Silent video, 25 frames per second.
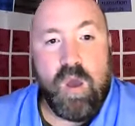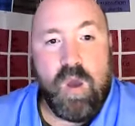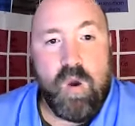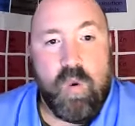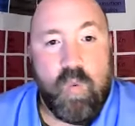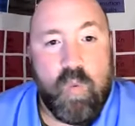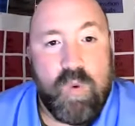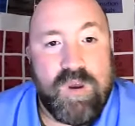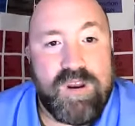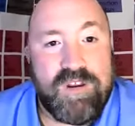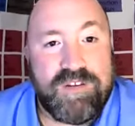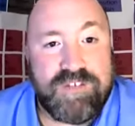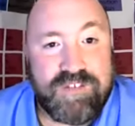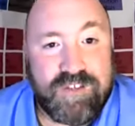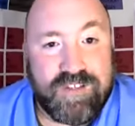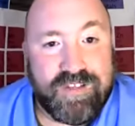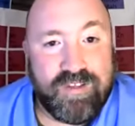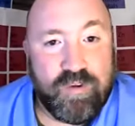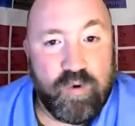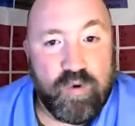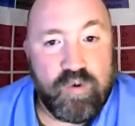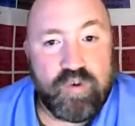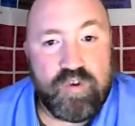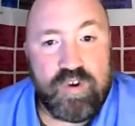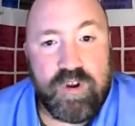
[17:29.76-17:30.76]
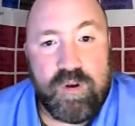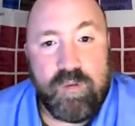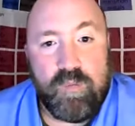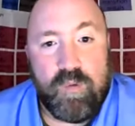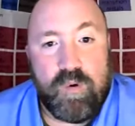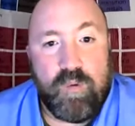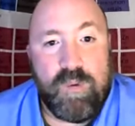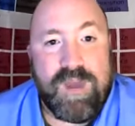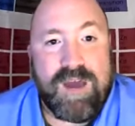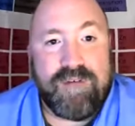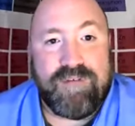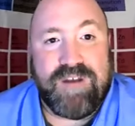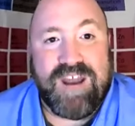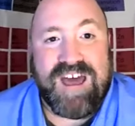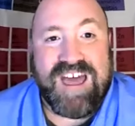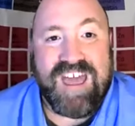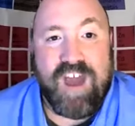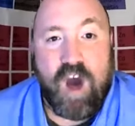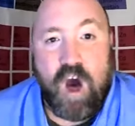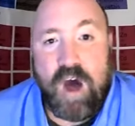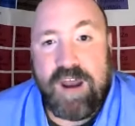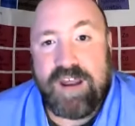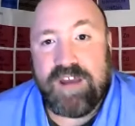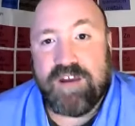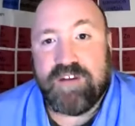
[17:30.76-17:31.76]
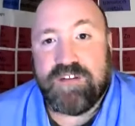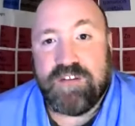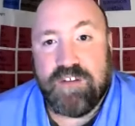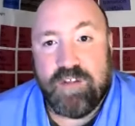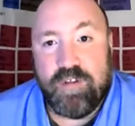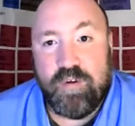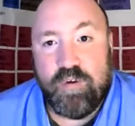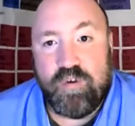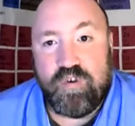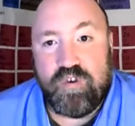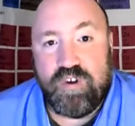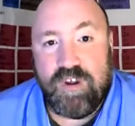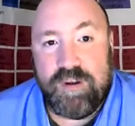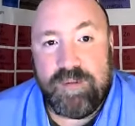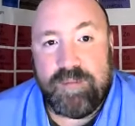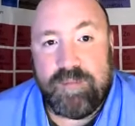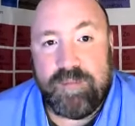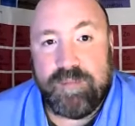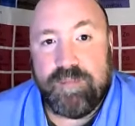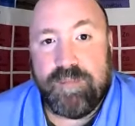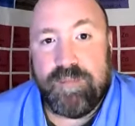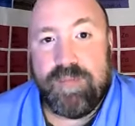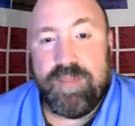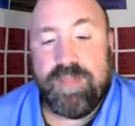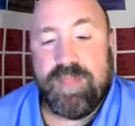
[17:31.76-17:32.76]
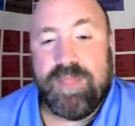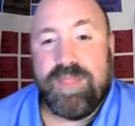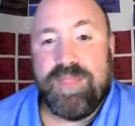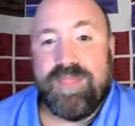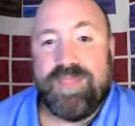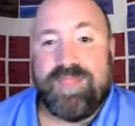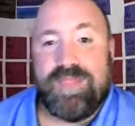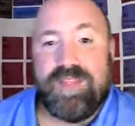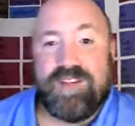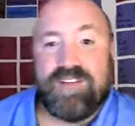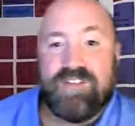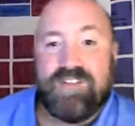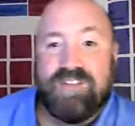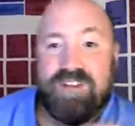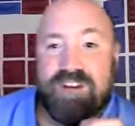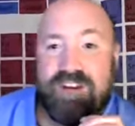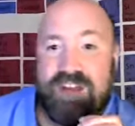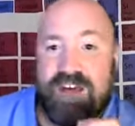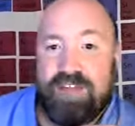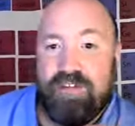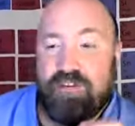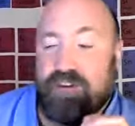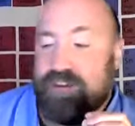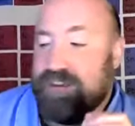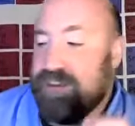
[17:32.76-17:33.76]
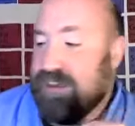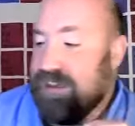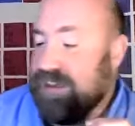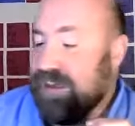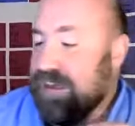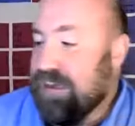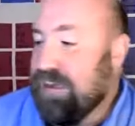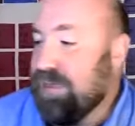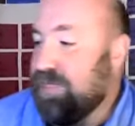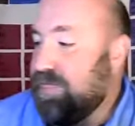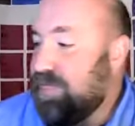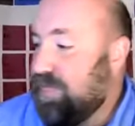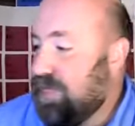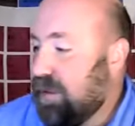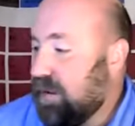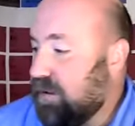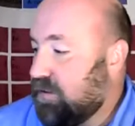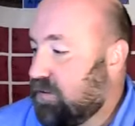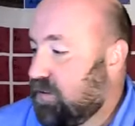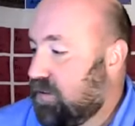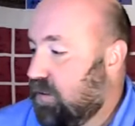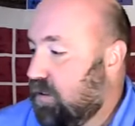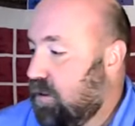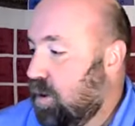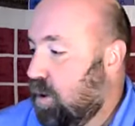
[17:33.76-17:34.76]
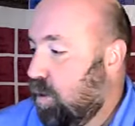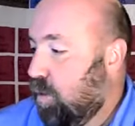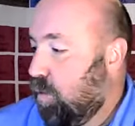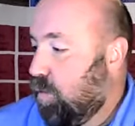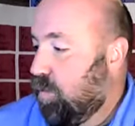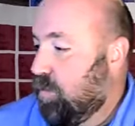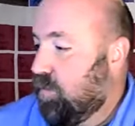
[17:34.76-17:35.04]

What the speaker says: When we have an ionic solution, this is another key thing to note.